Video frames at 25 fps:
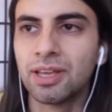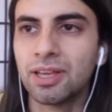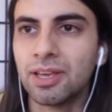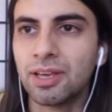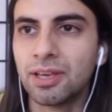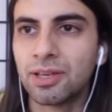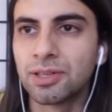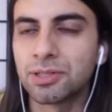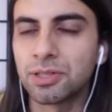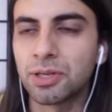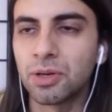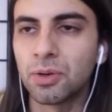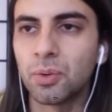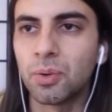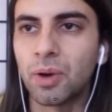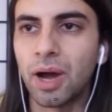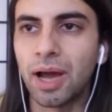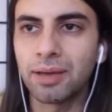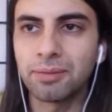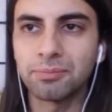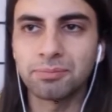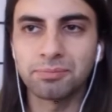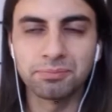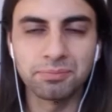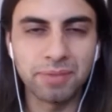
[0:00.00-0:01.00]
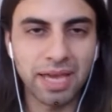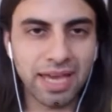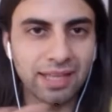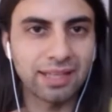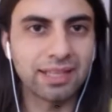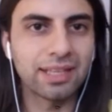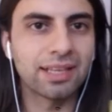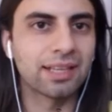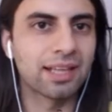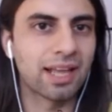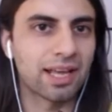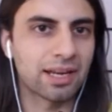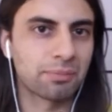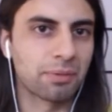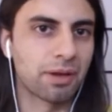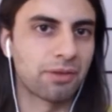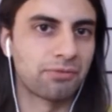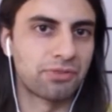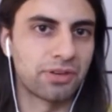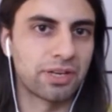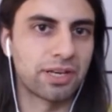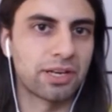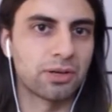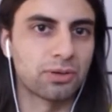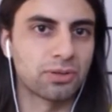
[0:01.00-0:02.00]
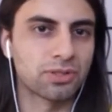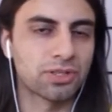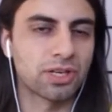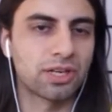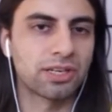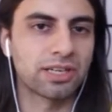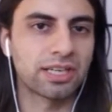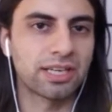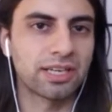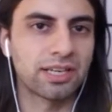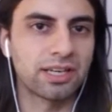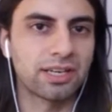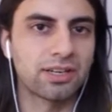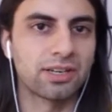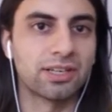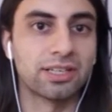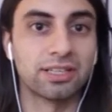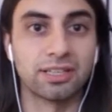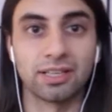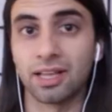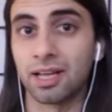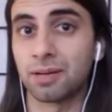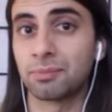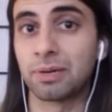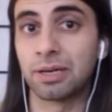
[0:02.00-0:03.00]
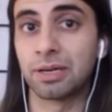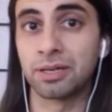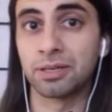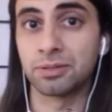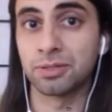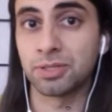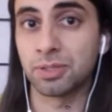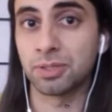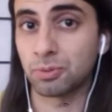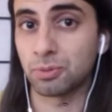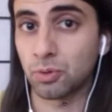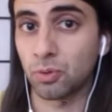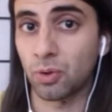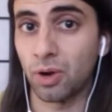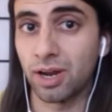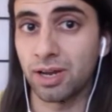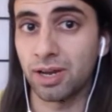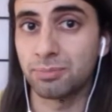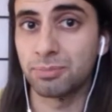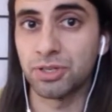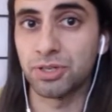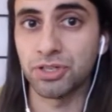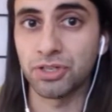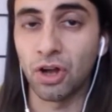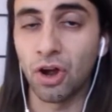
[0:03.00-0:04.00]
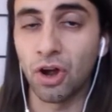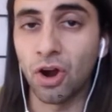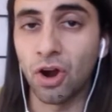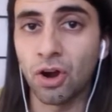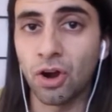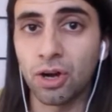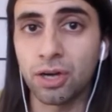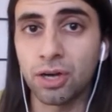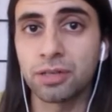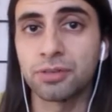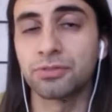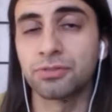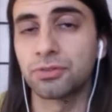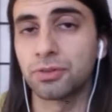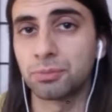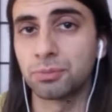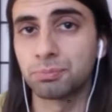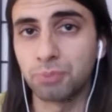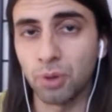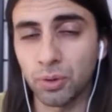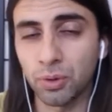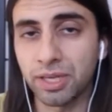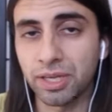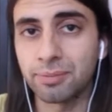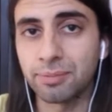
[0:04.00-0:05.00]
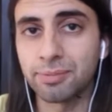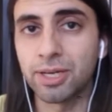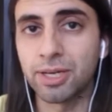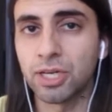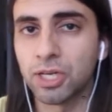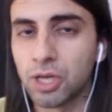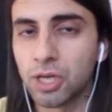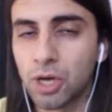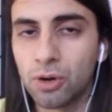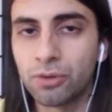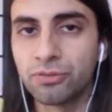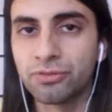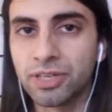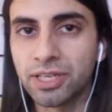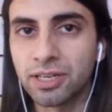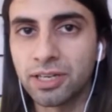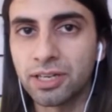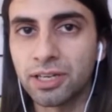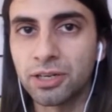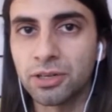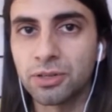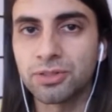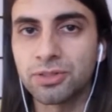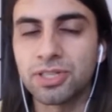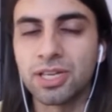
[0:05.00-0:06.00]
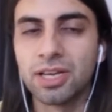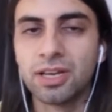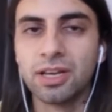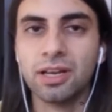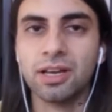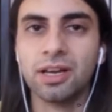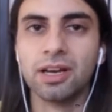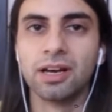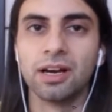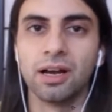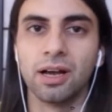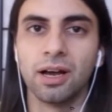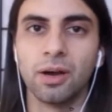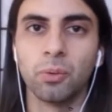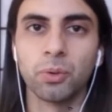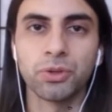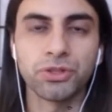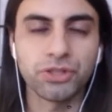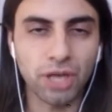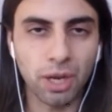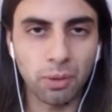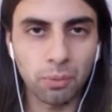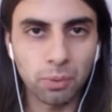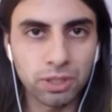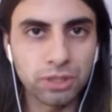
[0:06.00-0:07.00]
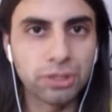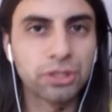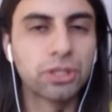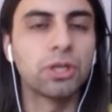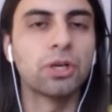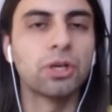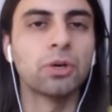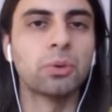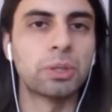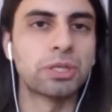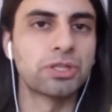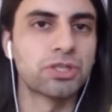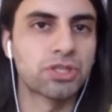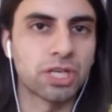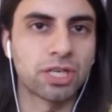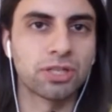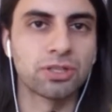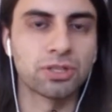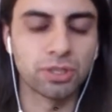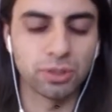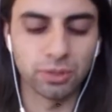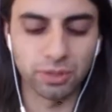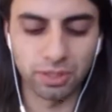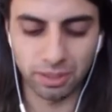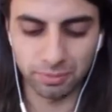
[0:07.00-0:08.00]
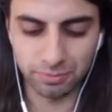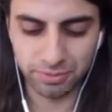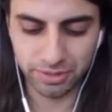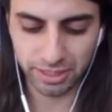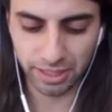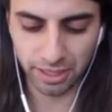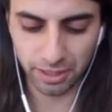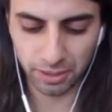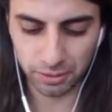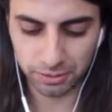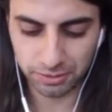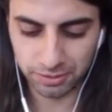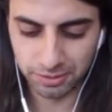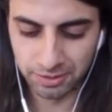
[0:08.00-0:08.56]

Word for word: So I mainly, a lot of my videos on here and a lot of my subscribers are for Pokemon Go videos, uh, which I will do when Gen two comes out.